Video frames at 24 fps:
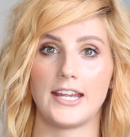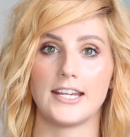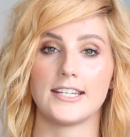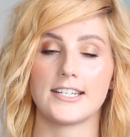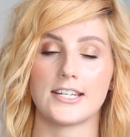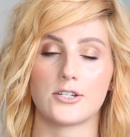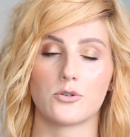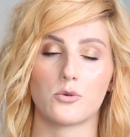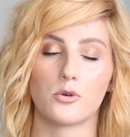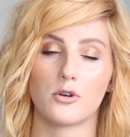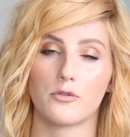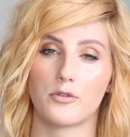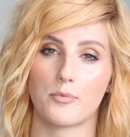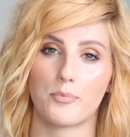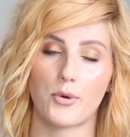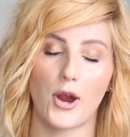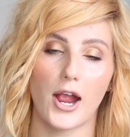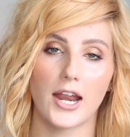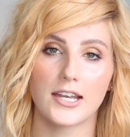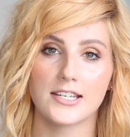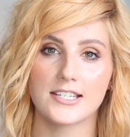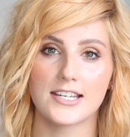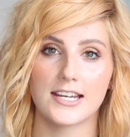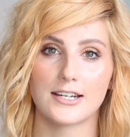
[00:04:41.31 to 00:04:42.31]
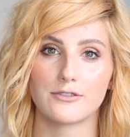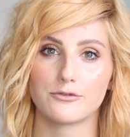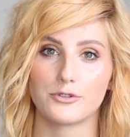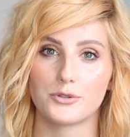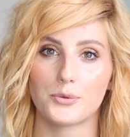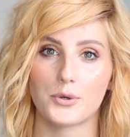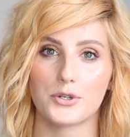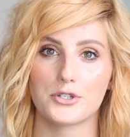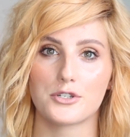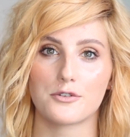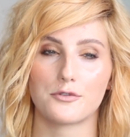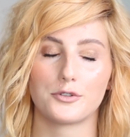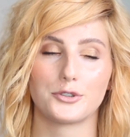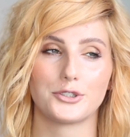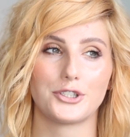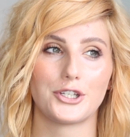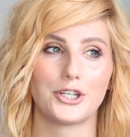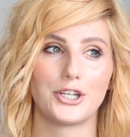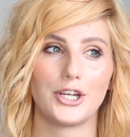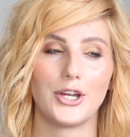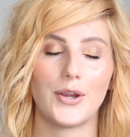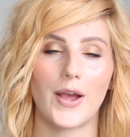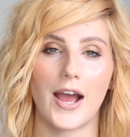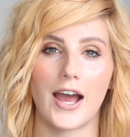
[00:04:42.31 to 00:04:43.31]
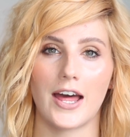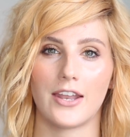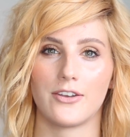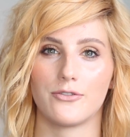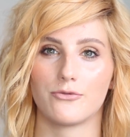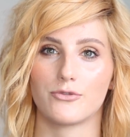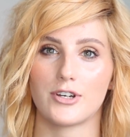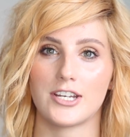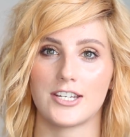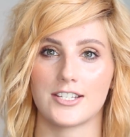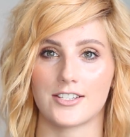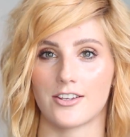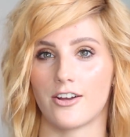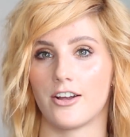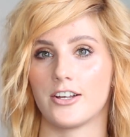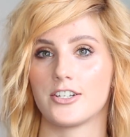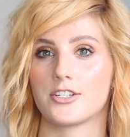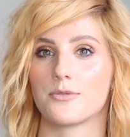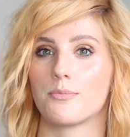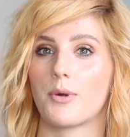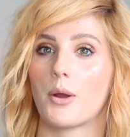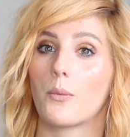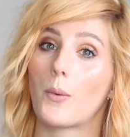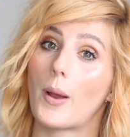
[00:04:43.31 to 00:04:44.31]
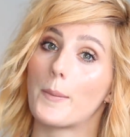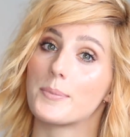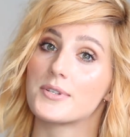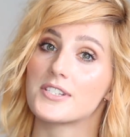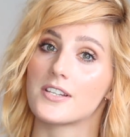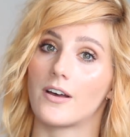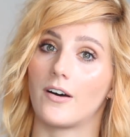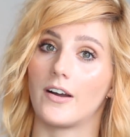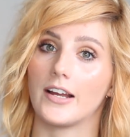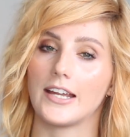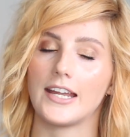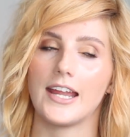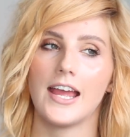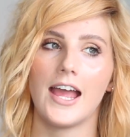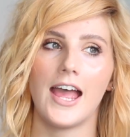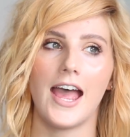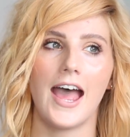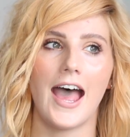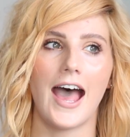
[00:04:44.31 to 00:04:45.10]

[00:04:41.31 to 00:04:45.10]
He did all of the branding for Wonderful You and redesigned my website.